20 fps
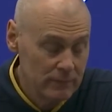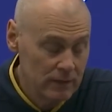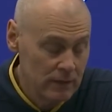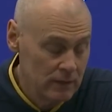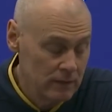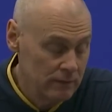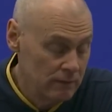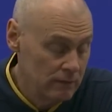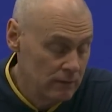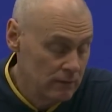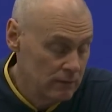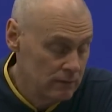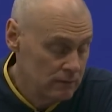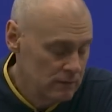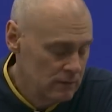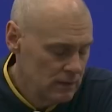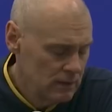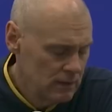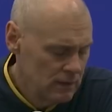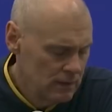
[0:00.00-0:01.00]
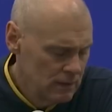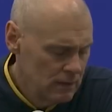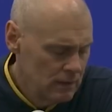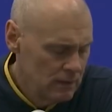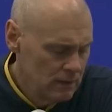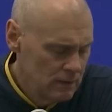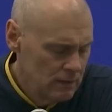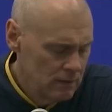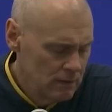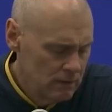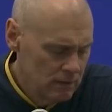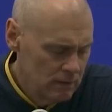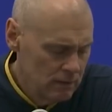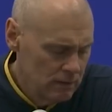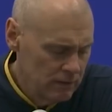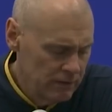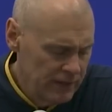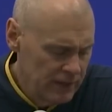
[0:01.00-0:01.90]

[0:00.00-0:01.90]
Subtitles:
And, you know,